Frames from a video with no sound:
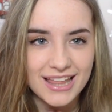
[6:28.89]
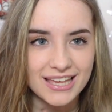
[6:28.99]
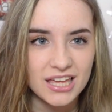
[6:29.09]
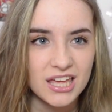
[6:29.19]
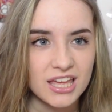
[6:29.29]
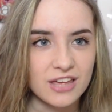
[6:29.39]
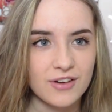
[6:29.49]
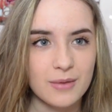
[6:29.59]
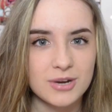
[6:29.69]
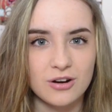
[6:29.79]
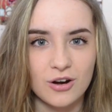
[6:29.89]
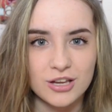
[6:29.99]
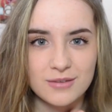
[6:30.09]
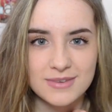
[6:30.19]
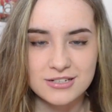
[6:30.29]
Like if I'm in an
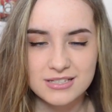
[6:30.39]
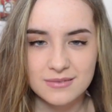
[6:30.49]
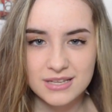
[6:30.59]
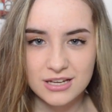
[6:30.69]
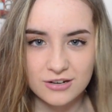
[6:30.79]
argument or something,